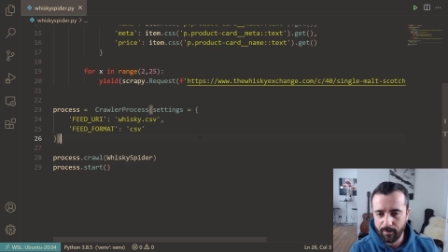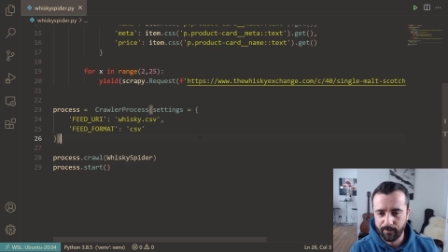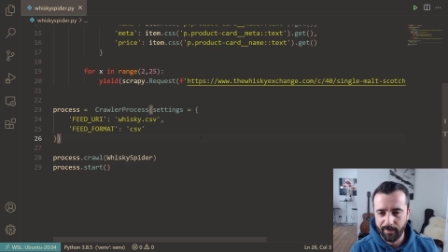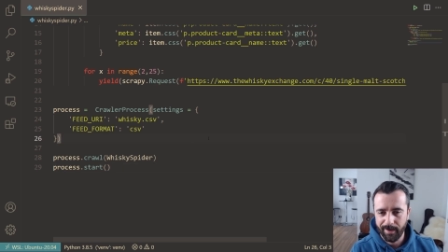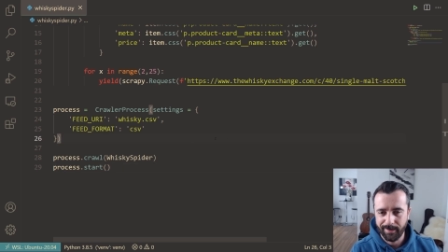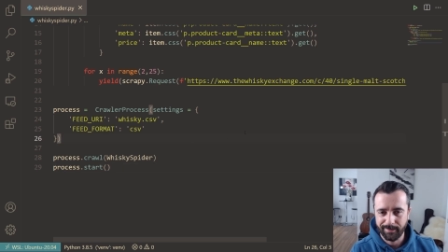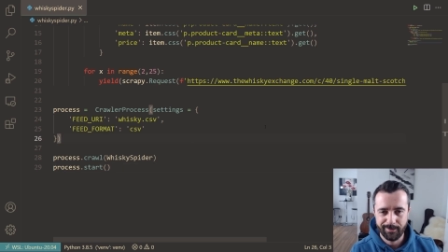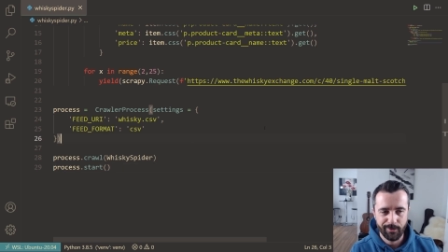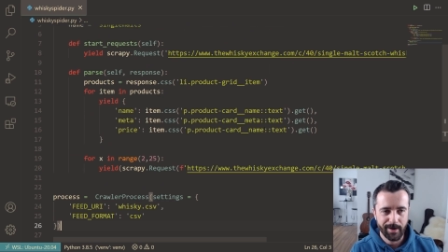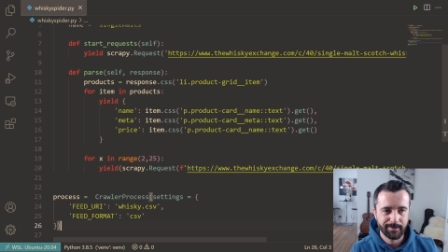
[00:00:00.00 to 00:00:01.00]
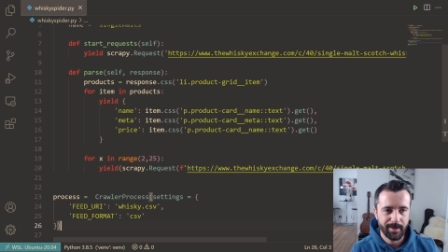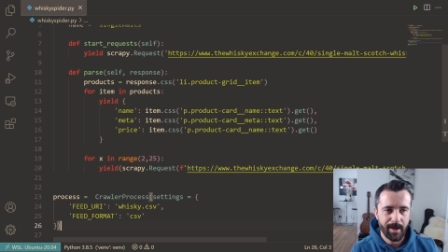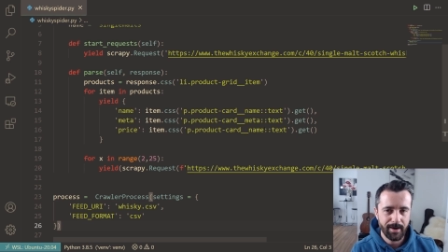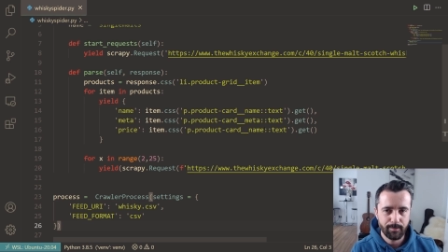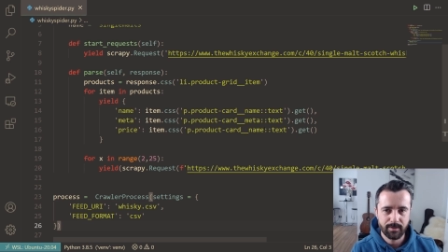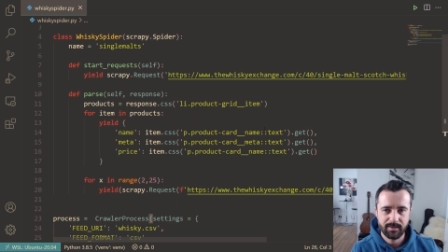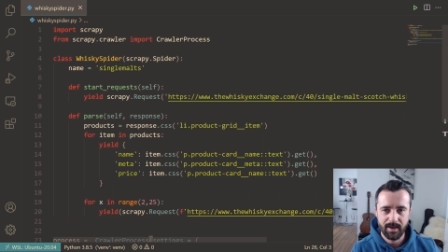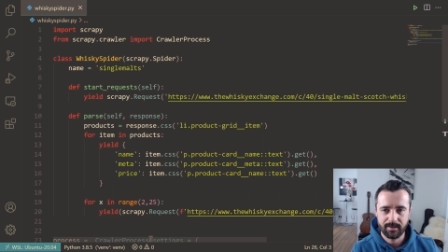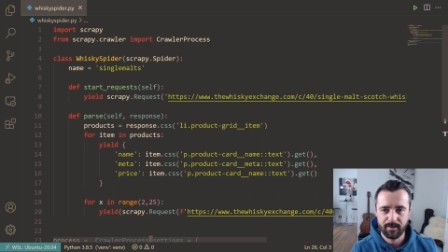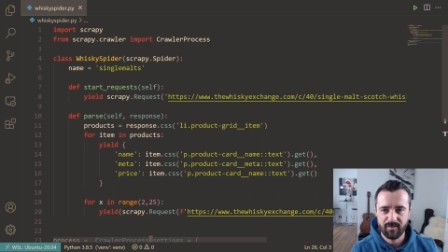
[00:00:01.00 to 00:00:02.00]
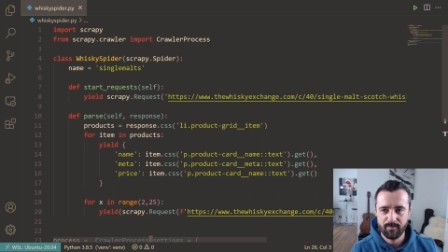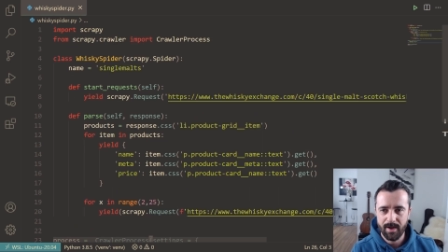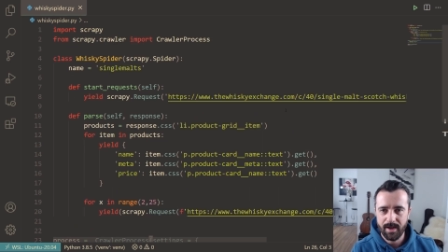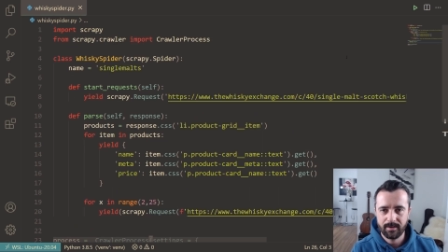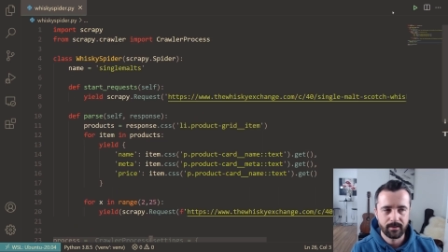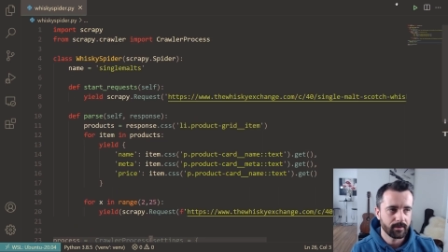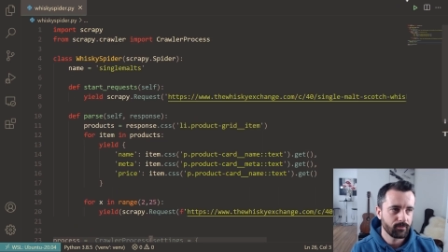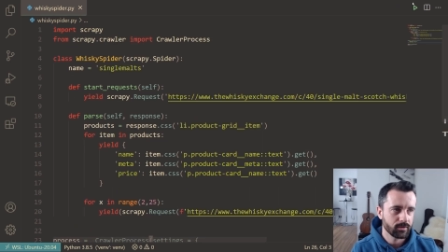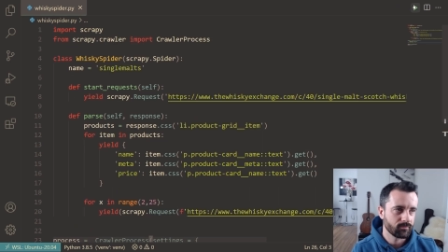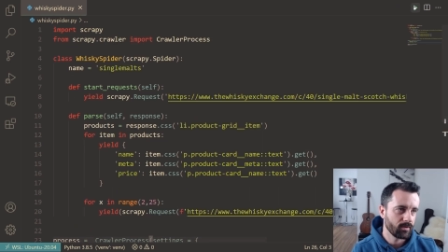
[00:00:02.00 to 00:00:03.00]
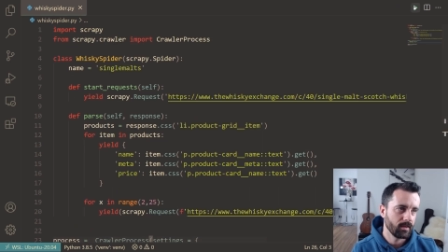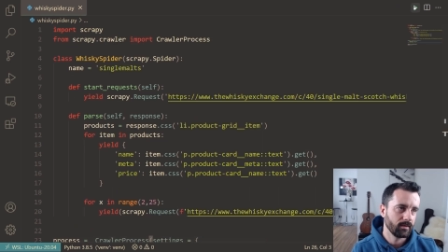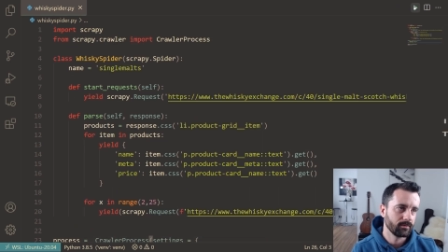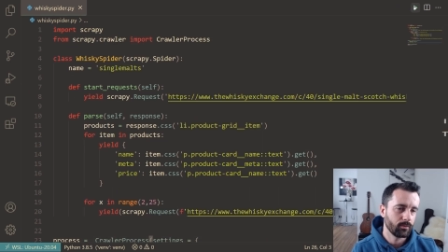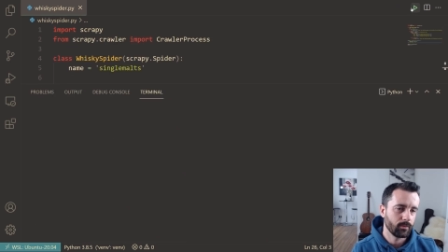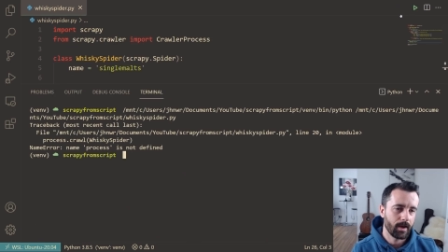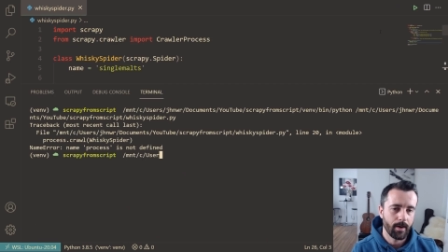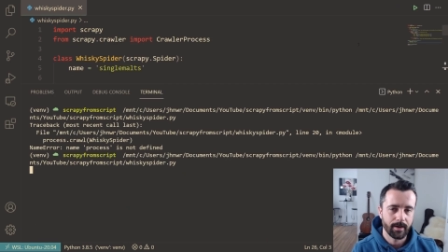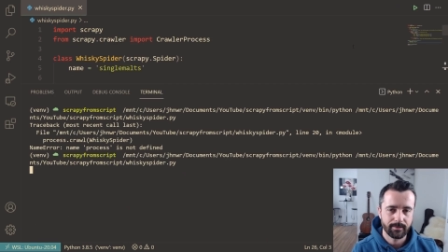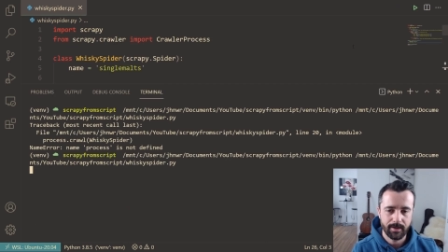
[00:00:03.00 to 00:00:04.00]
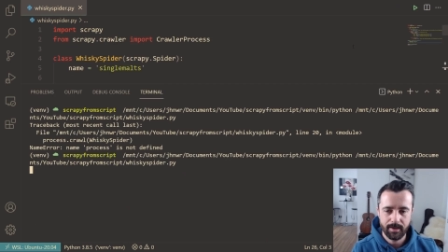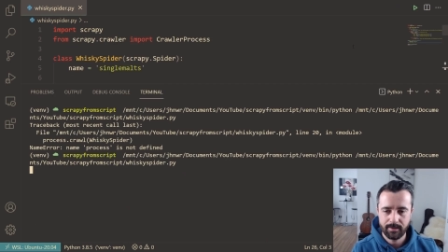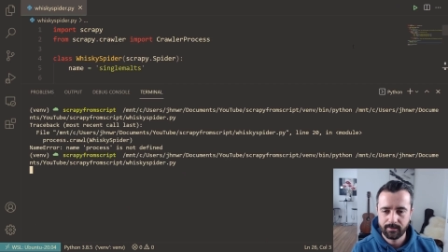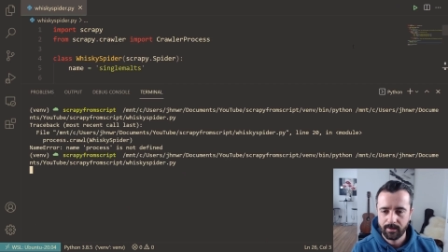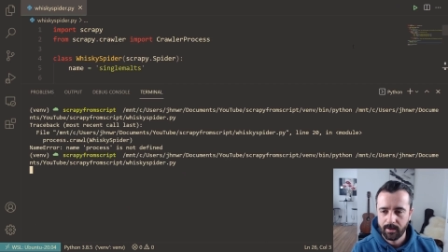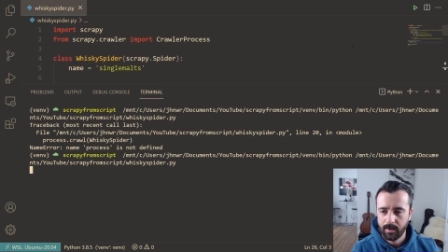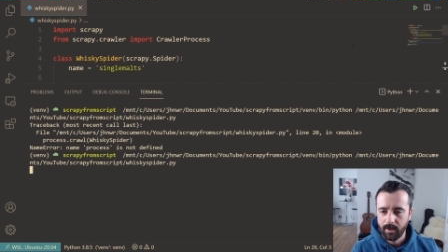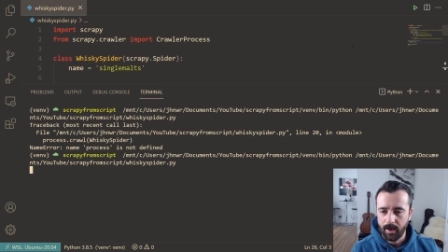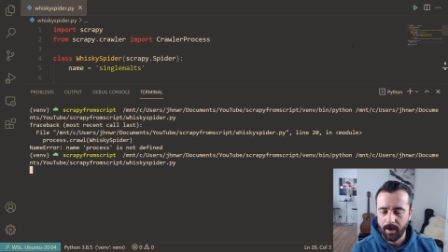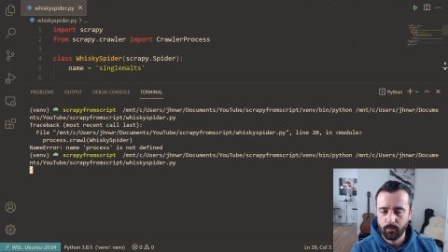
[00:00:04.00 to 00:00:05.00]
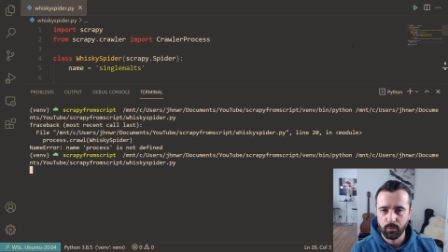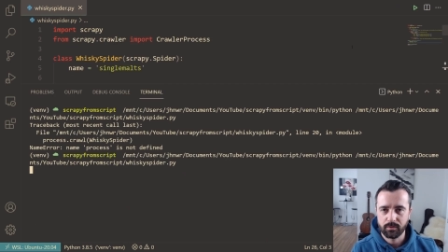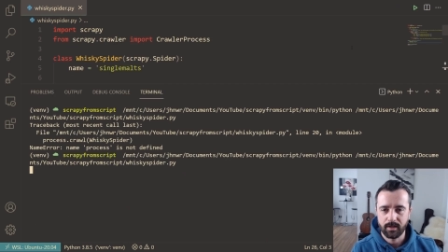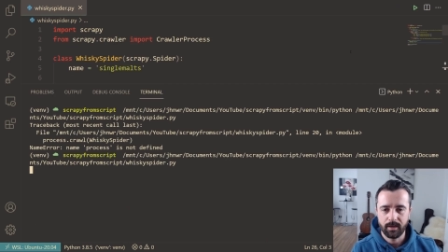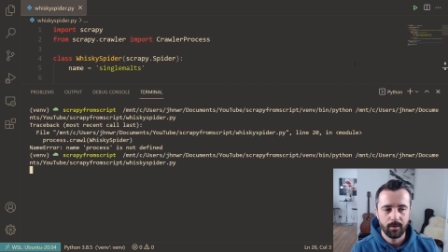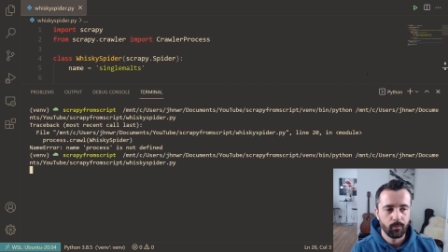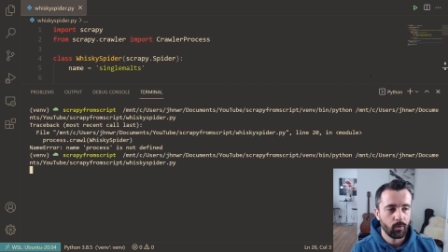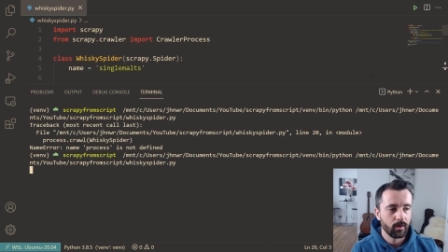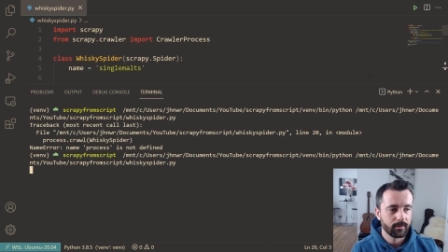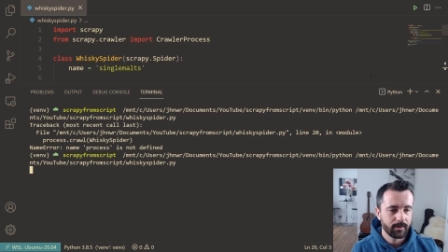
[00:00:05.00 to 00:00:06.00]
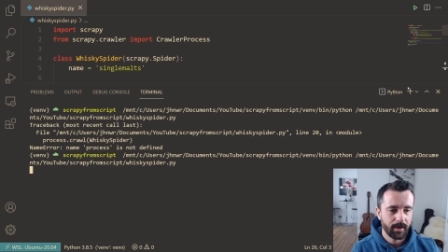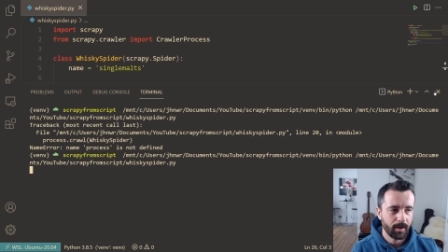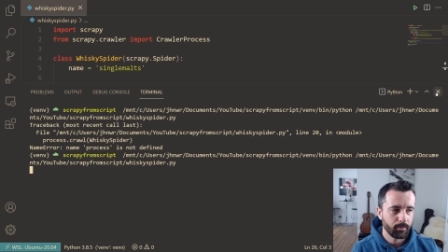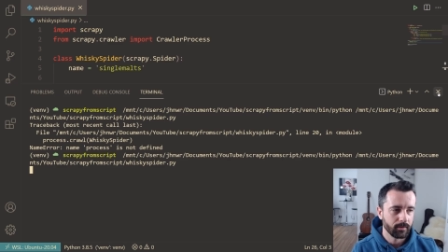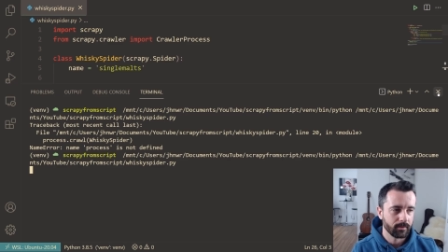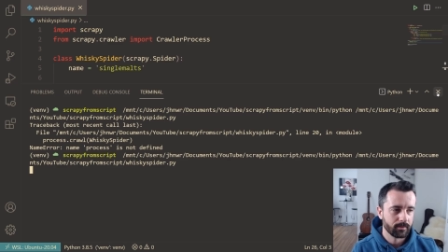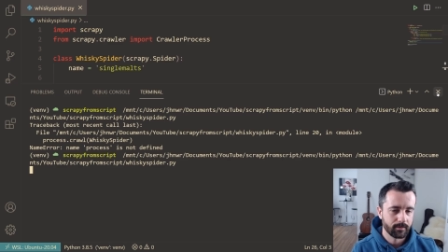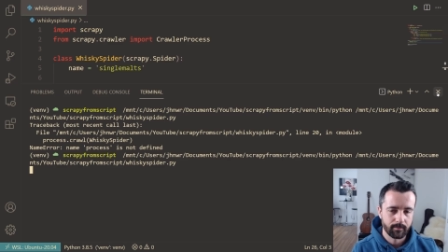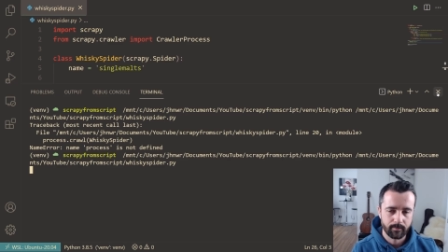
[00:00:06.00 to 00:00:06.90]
over and correct any mistakes I've made because I've just written this all out as is, and we'll see what happens.